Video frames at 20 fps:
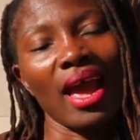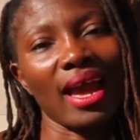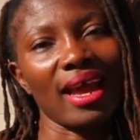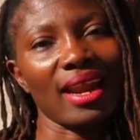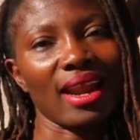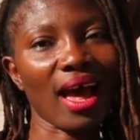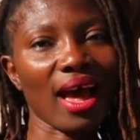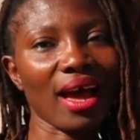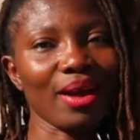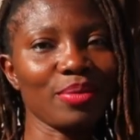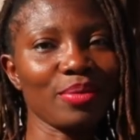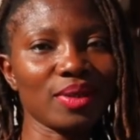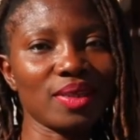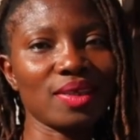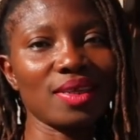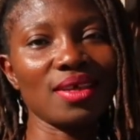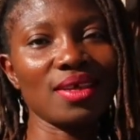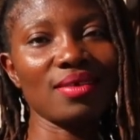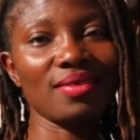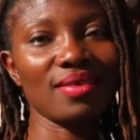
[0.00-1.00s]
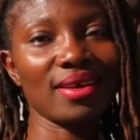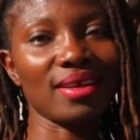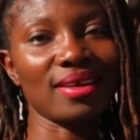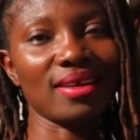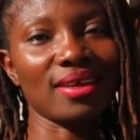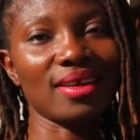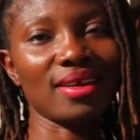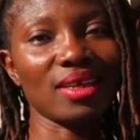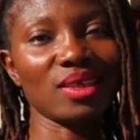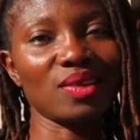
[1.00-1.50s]
And I will see you
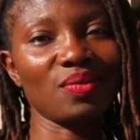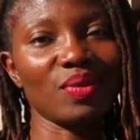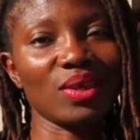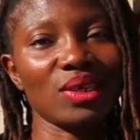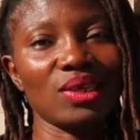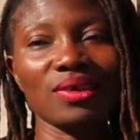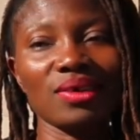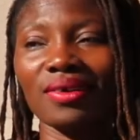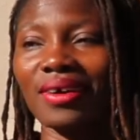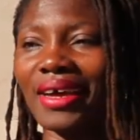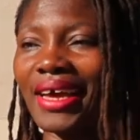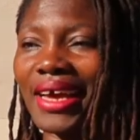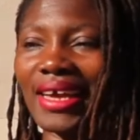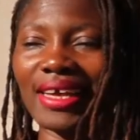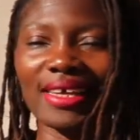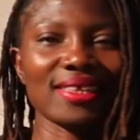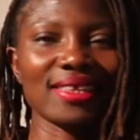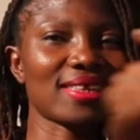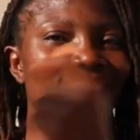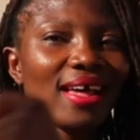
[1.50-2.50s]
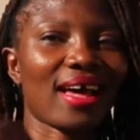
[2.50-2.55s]
in the next video is